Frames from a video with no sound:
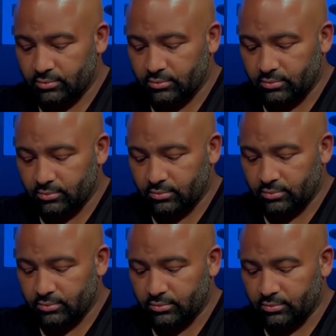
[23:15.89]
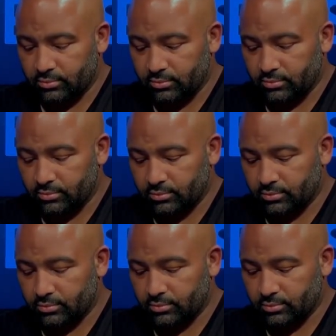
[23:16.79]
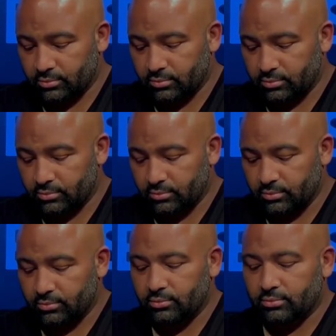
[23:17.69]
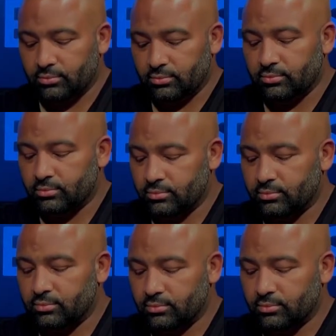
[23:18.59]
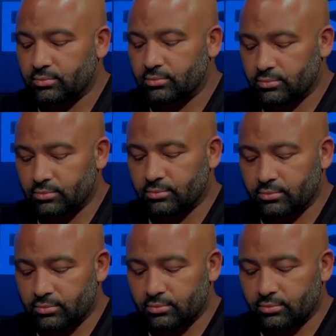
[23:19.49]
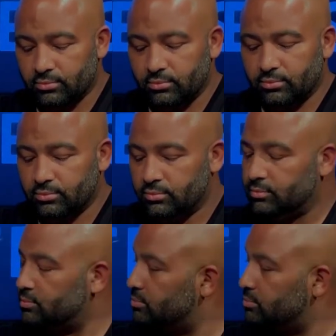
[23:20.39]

This person isn't speaking.